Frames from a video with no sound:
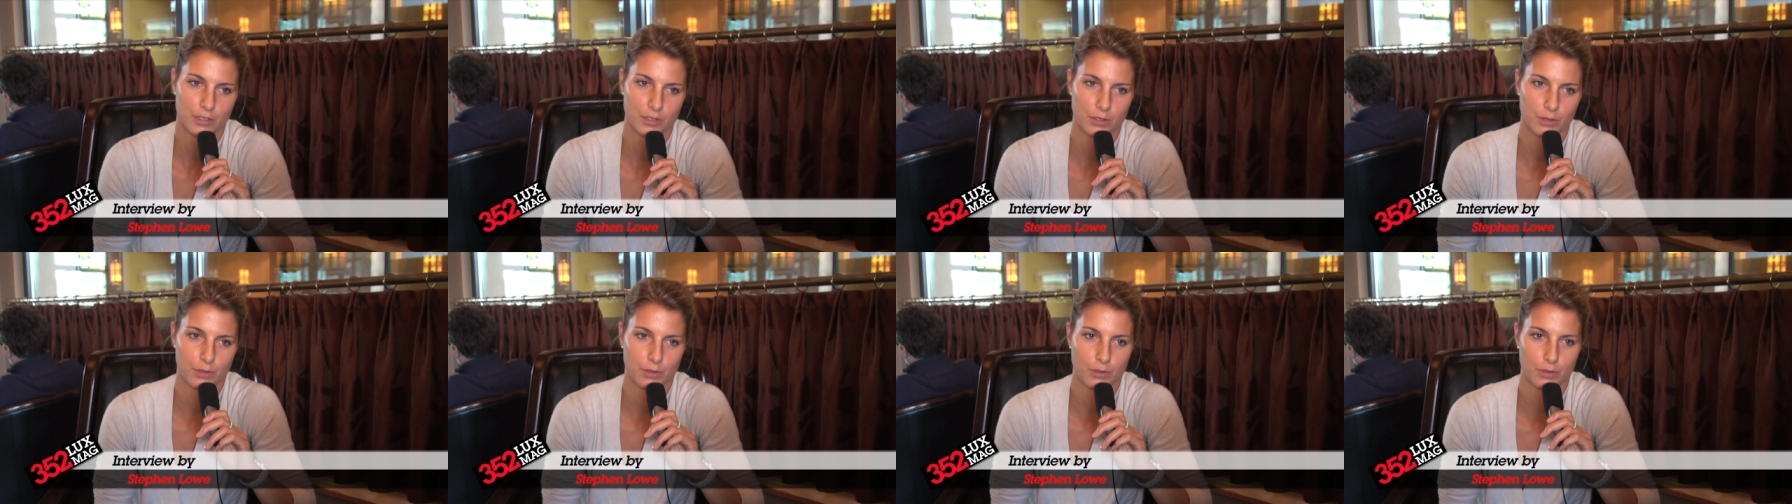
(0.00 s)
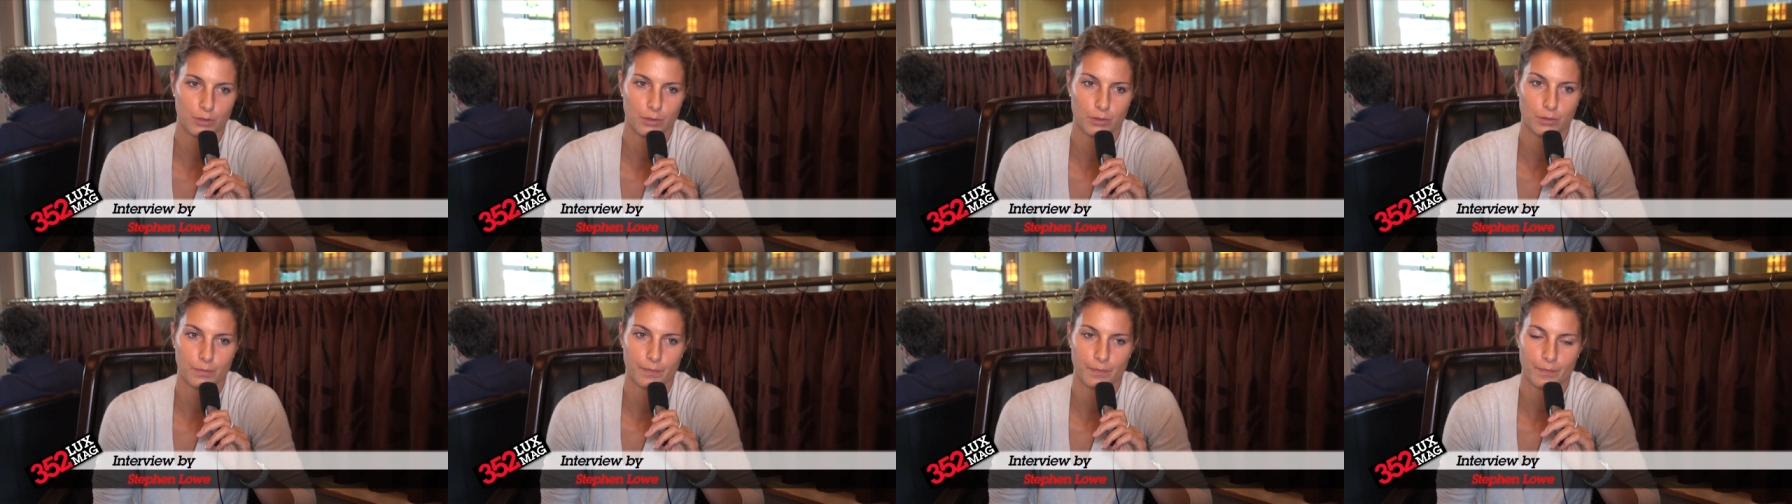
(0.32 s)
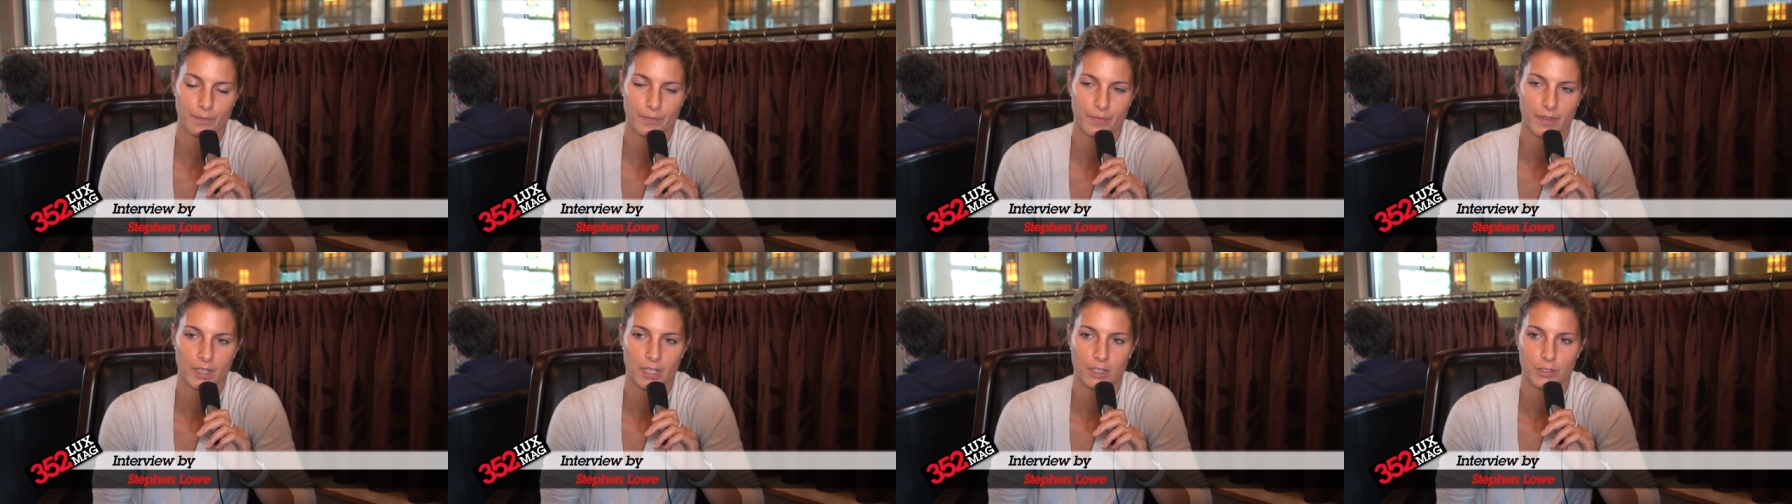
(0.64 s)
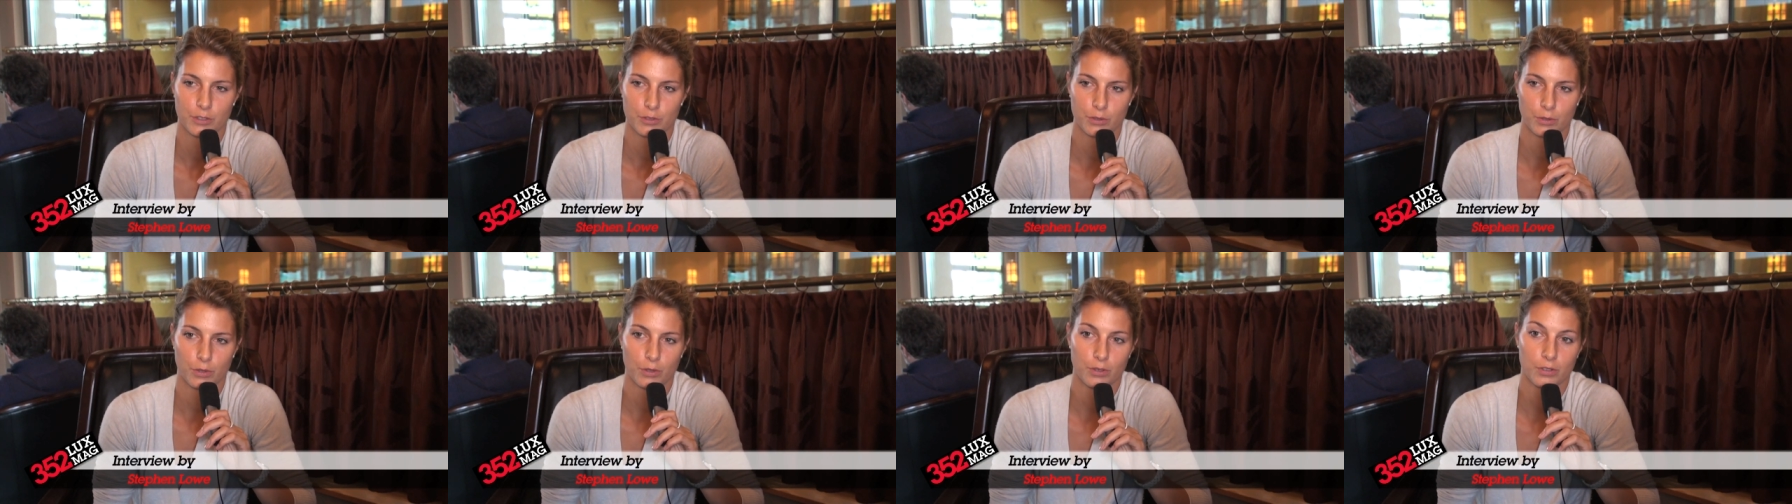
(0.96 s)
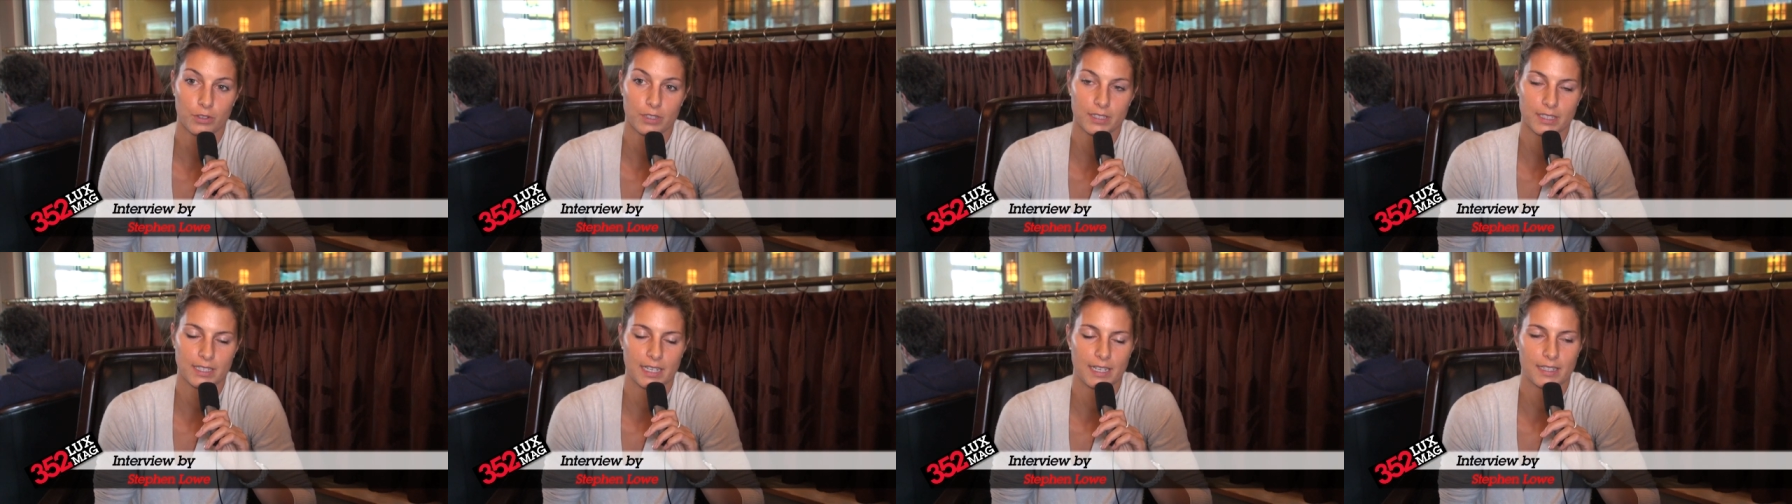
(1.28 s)
to to
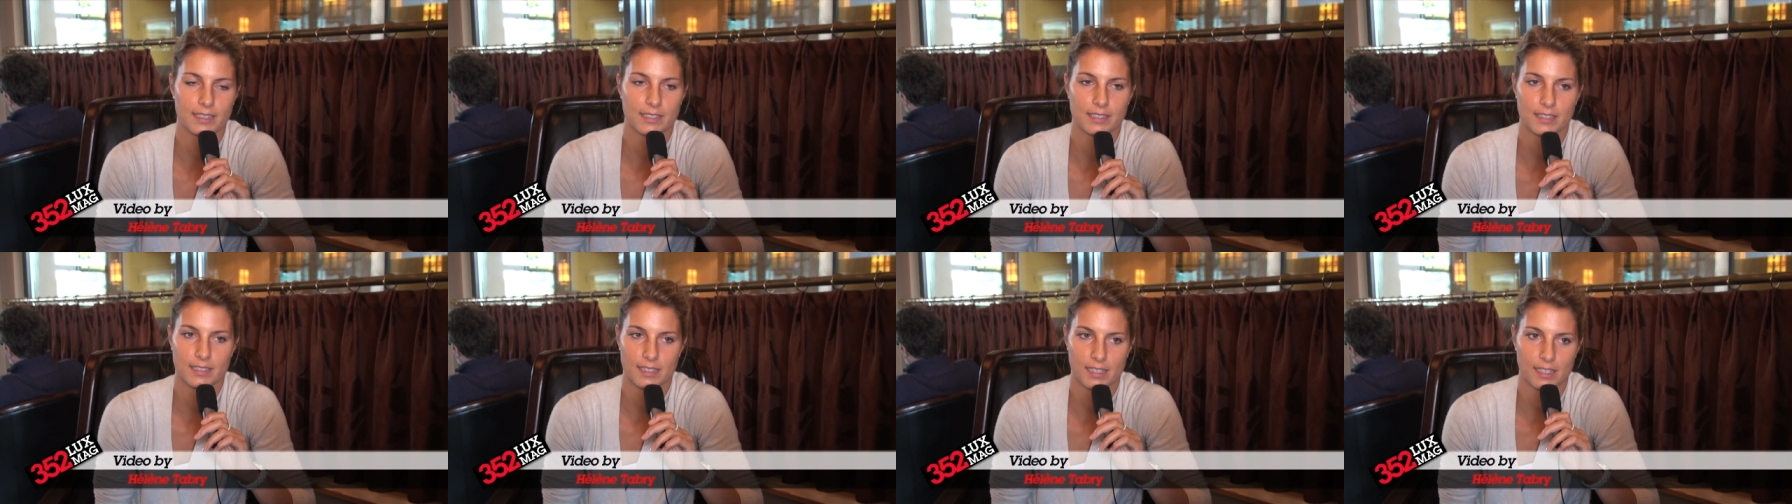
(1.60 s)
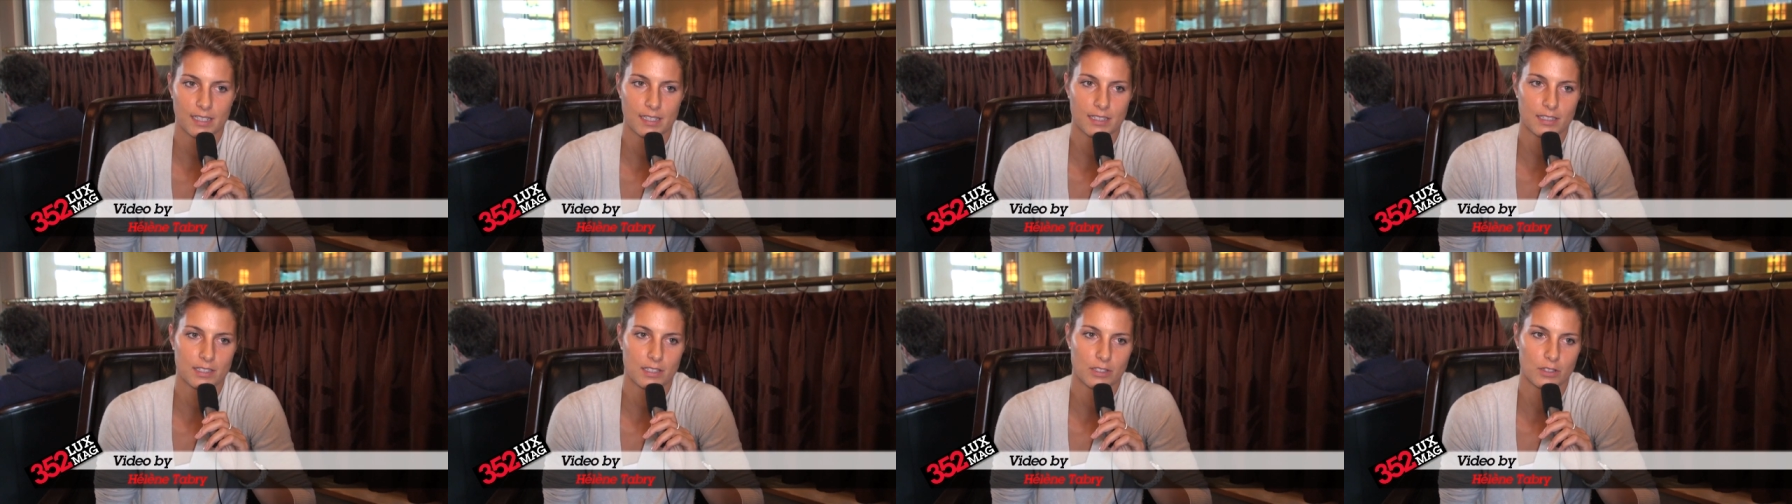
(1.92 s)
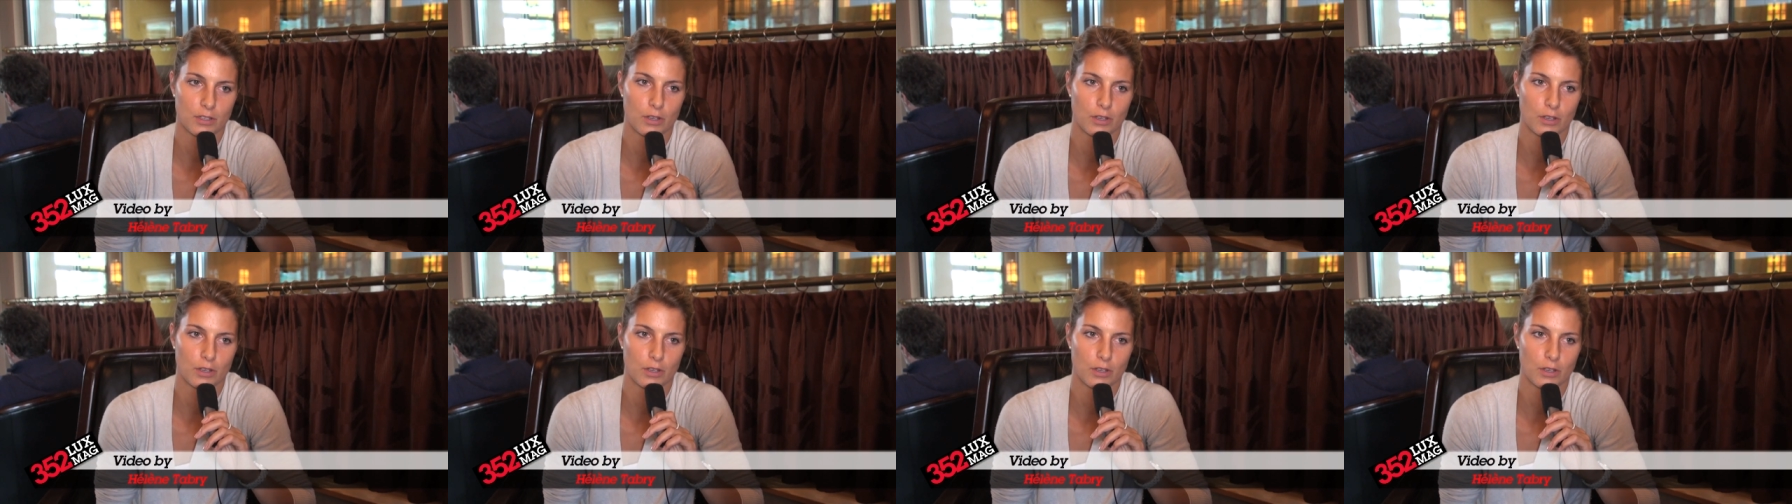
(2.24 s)
organize things.